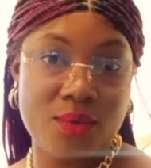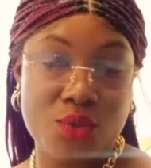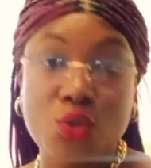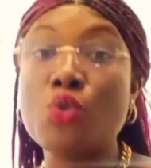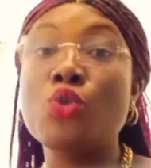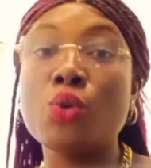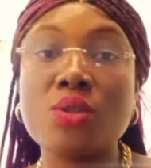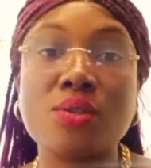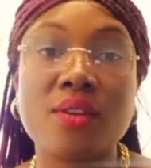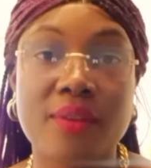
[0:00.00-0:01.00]
You
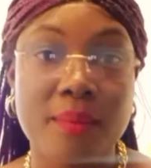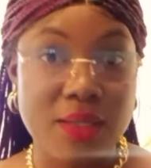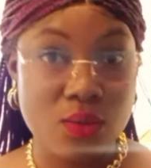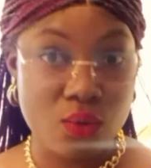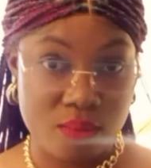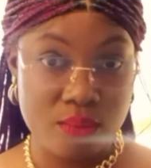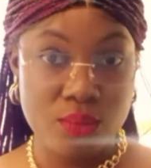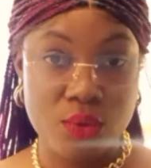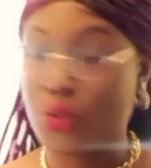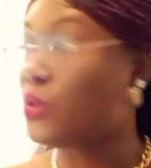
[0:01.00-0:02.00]
don't know if I'm at home.
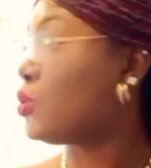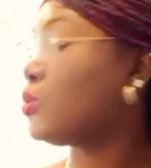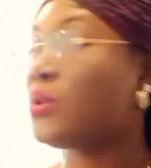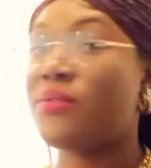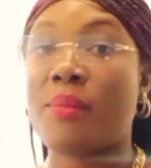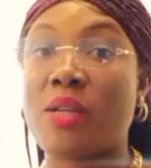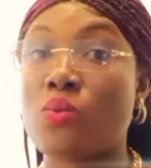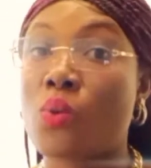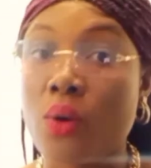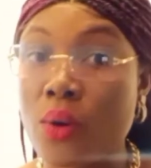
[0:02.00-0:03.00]
You don't know if I'm at
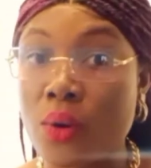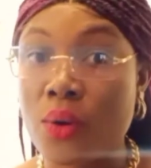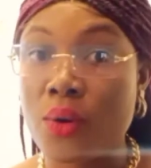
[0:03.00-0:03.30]
work.